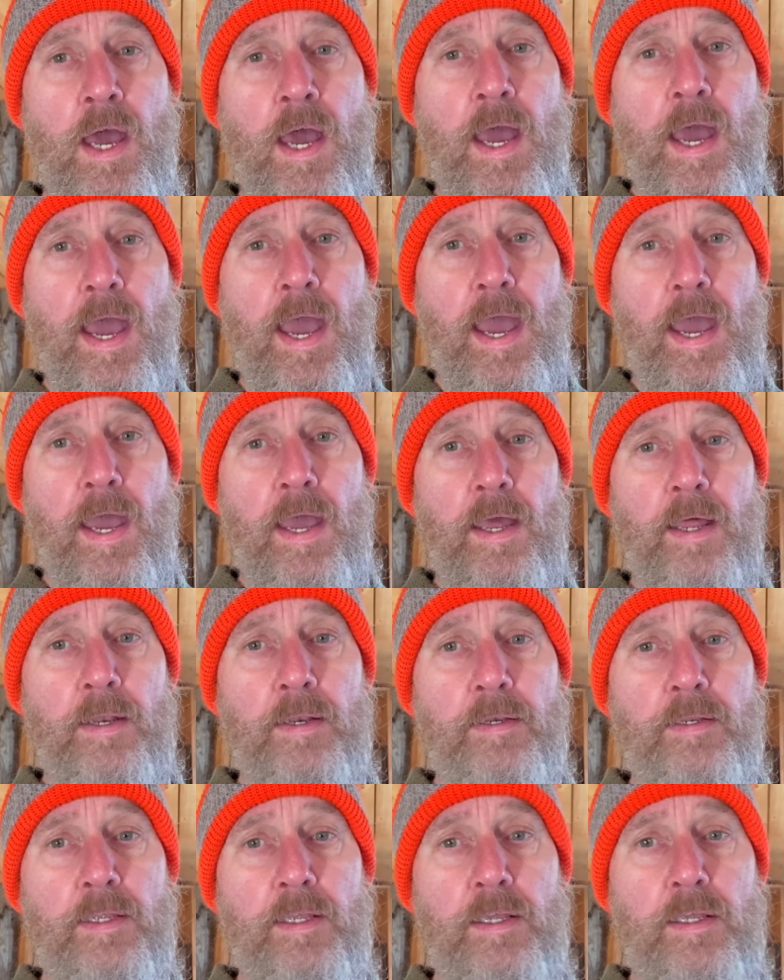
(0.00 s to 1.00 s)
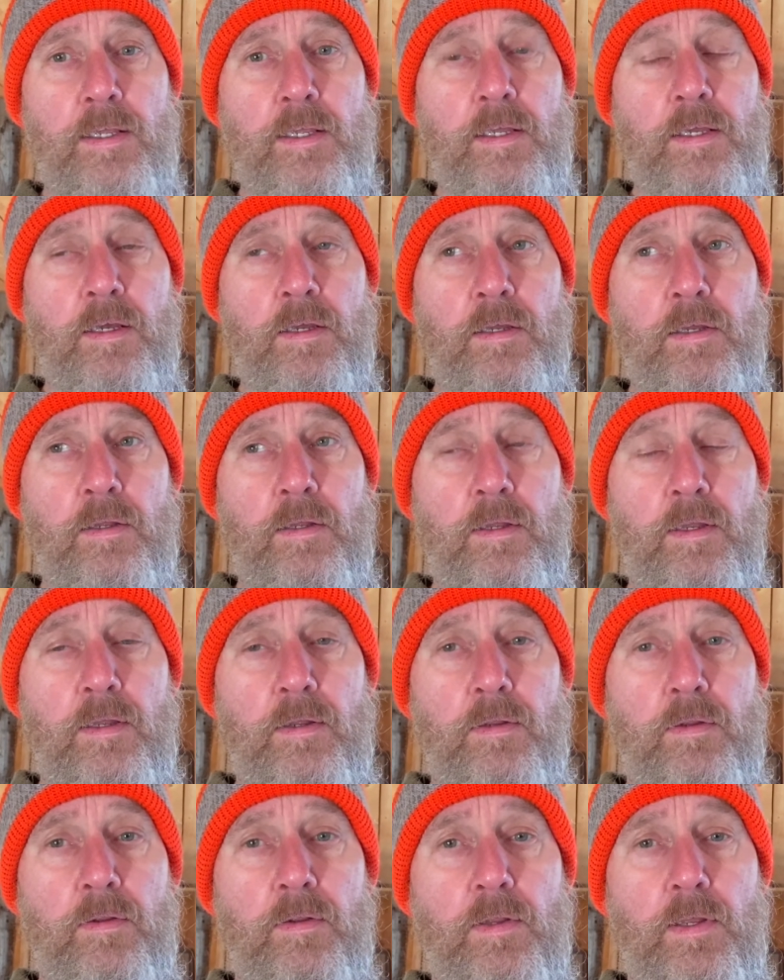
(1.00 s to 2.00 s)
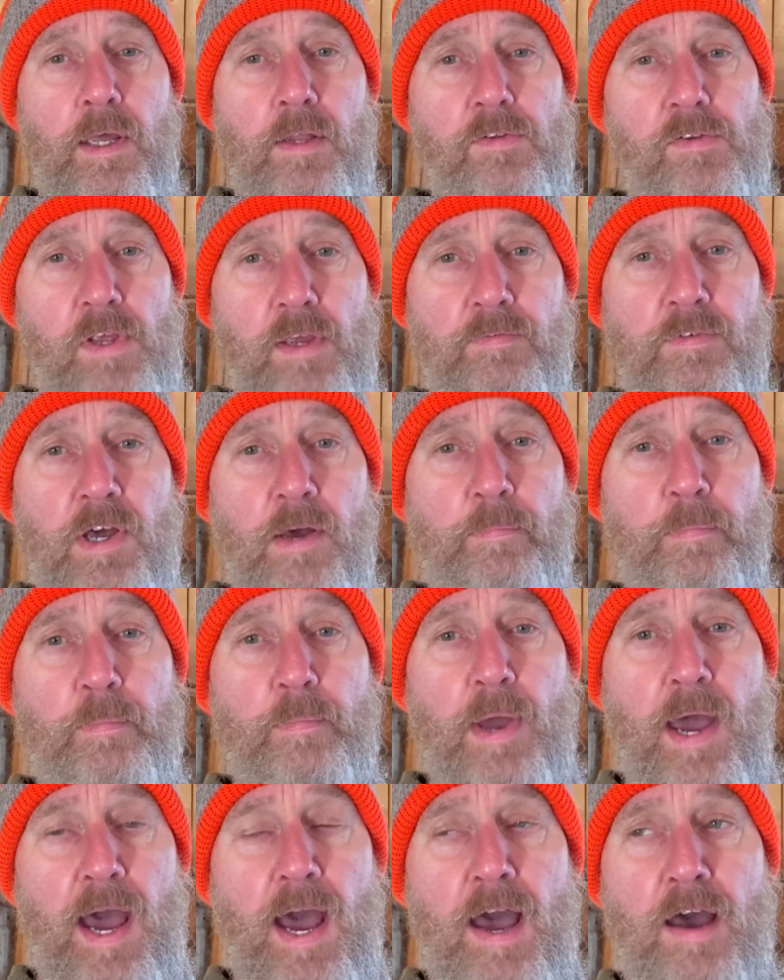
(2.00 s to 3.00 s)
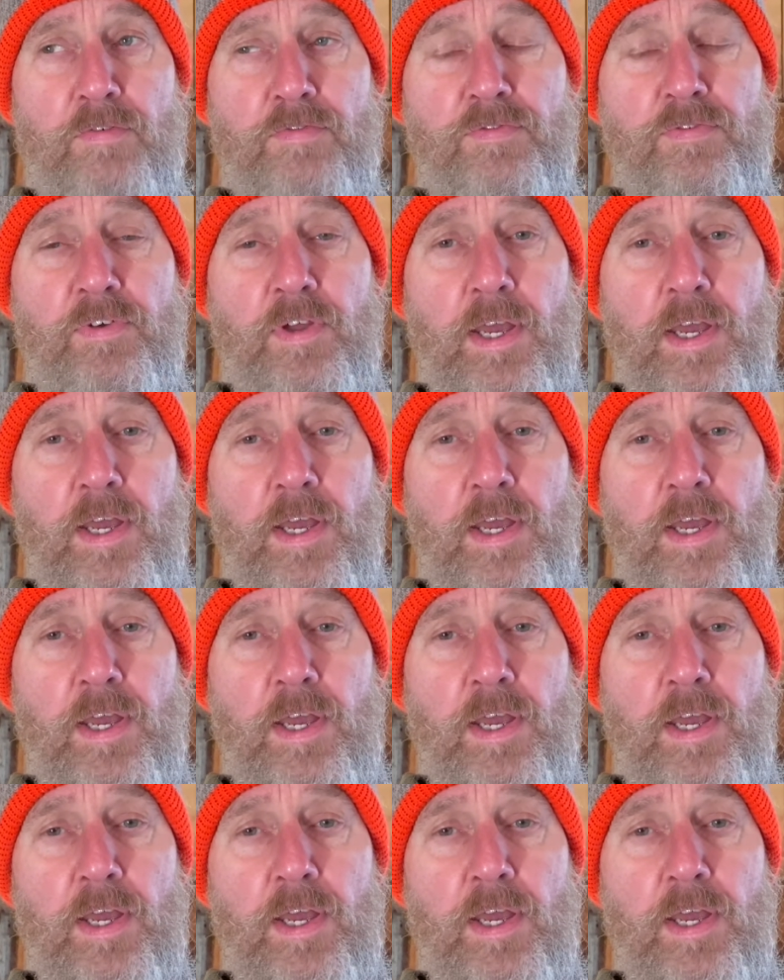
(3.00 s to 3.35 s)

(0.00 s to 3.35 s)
and he had saved up half,